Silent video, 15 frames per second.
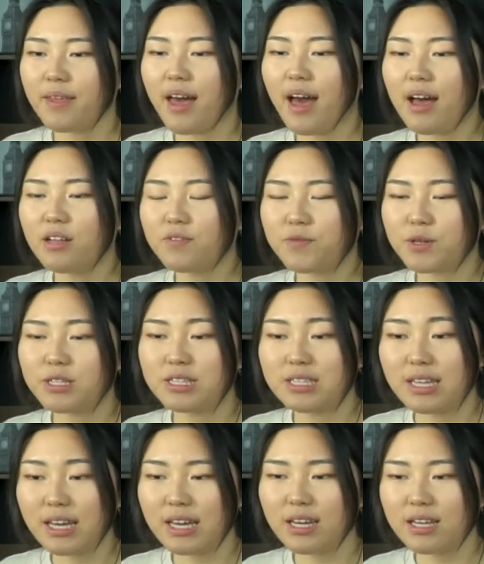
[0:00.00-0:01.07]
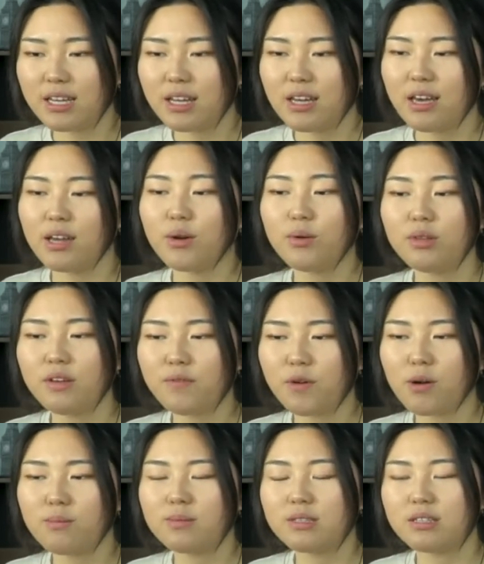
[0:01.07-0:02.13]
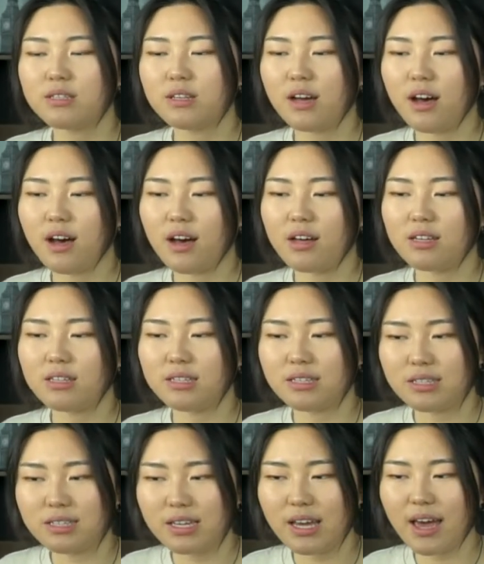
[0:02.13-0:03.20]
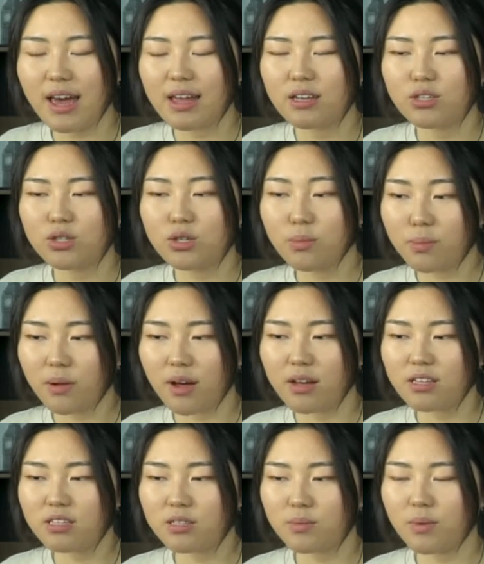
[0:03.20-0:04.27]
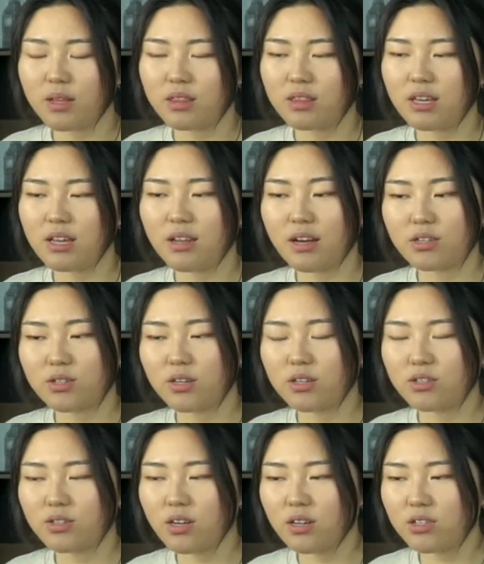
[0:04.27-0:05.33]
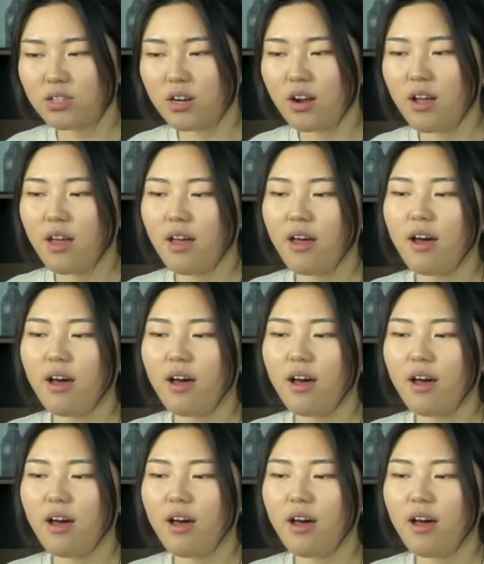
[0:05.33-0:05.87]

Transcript: And for zinc, it only forms Zn2+ with the electronic structure